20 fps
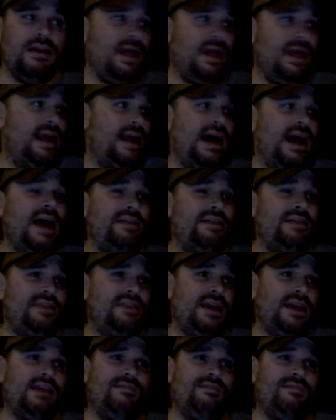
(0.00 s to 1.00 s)
And I
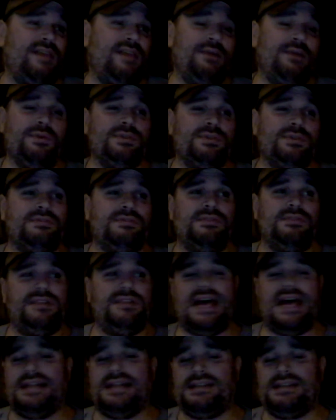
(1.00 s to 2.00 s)
think if
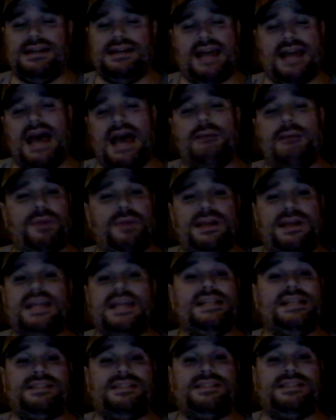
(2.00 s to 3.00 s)
that didn't happen,
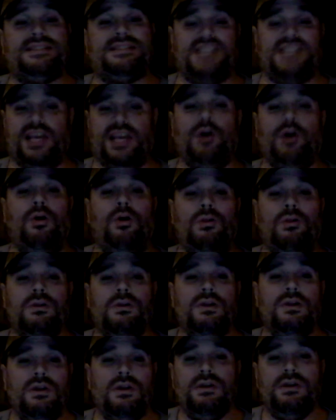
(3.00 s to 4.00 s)
he'd still